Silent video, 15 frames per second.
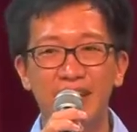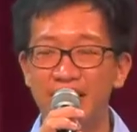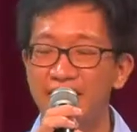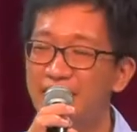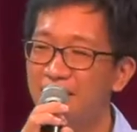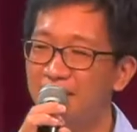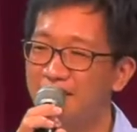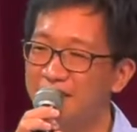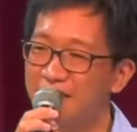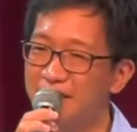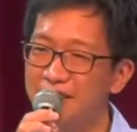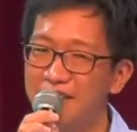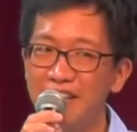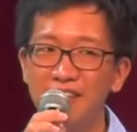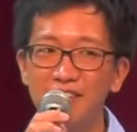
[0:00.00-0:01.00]
and how did
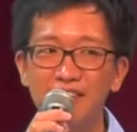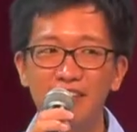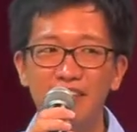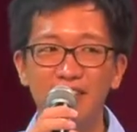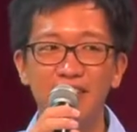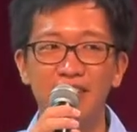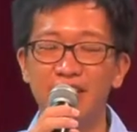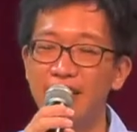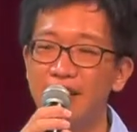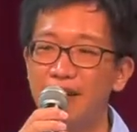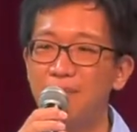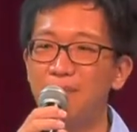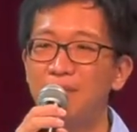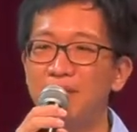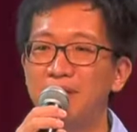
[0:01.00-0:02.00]
this, how how did that
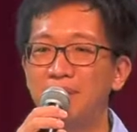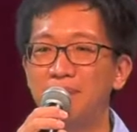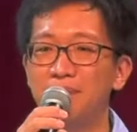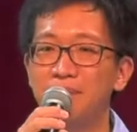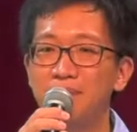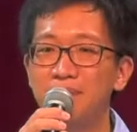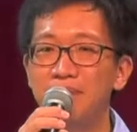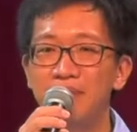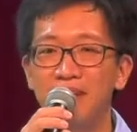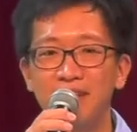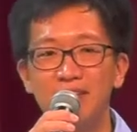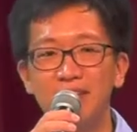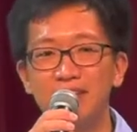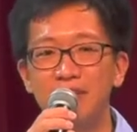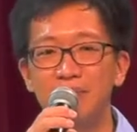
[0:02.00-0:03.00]
happen?
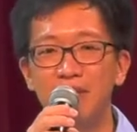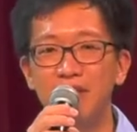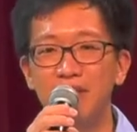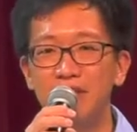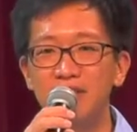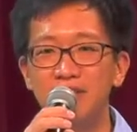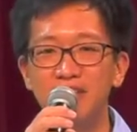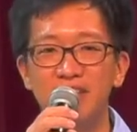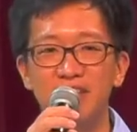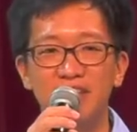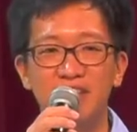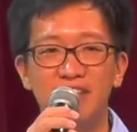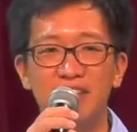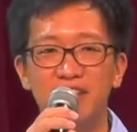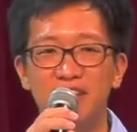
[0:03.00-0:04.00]
Is it because
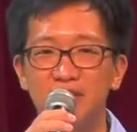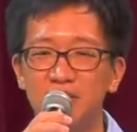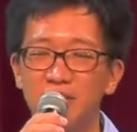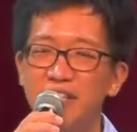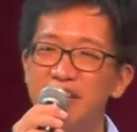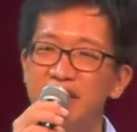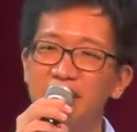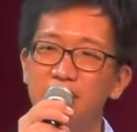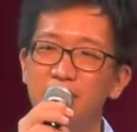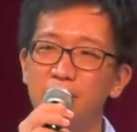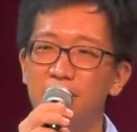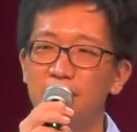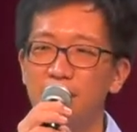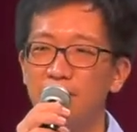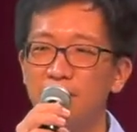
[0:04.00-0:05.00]
uh, today you
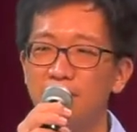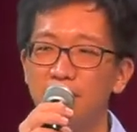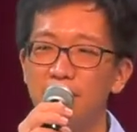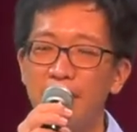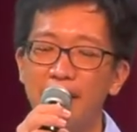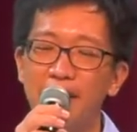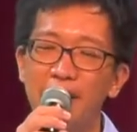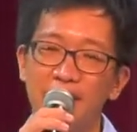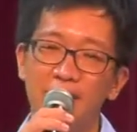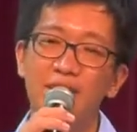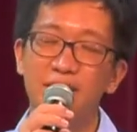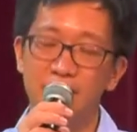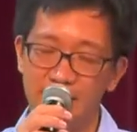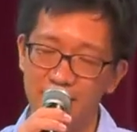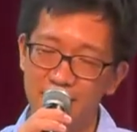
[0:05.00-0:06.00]
woke up with a backache?
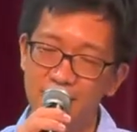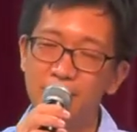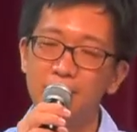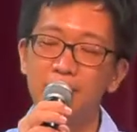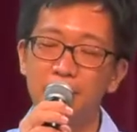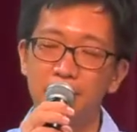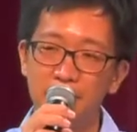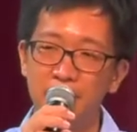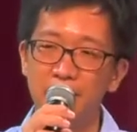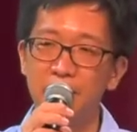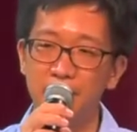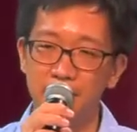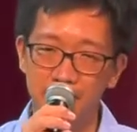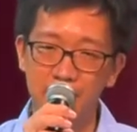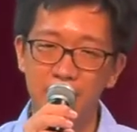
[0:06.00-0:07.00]
Yes, maybe,
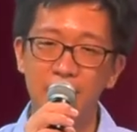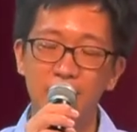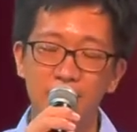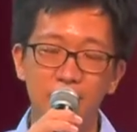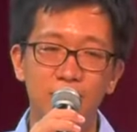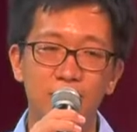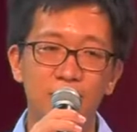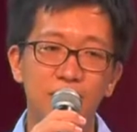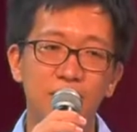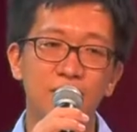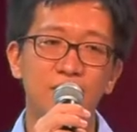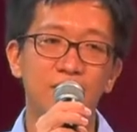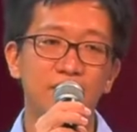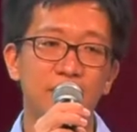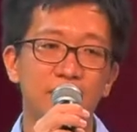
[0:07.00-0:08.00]
maybe that's true,
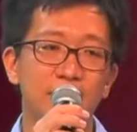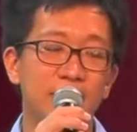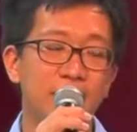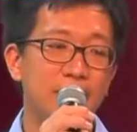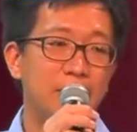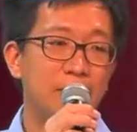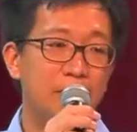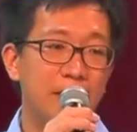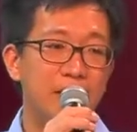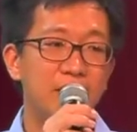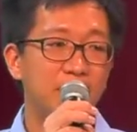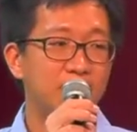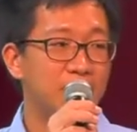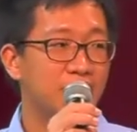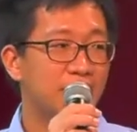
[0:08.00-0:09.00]
right? But it
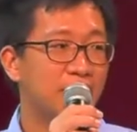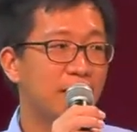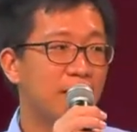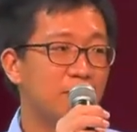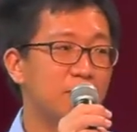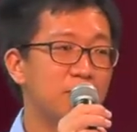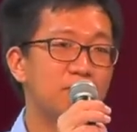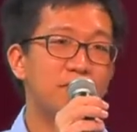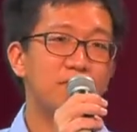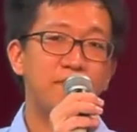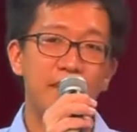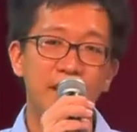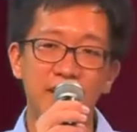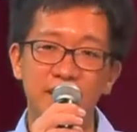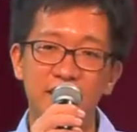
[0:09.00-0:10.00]
also comes with
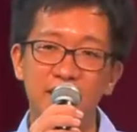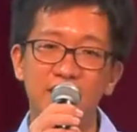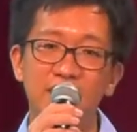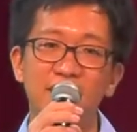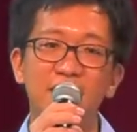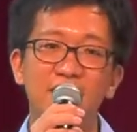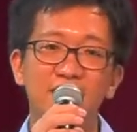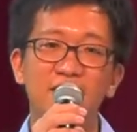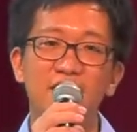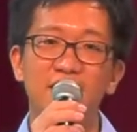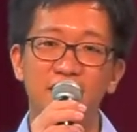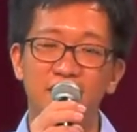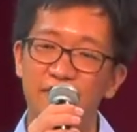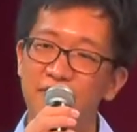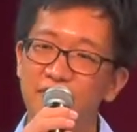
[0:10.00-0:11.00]
many years
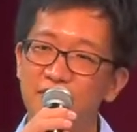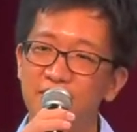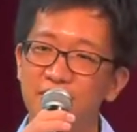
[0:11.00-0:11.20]
of.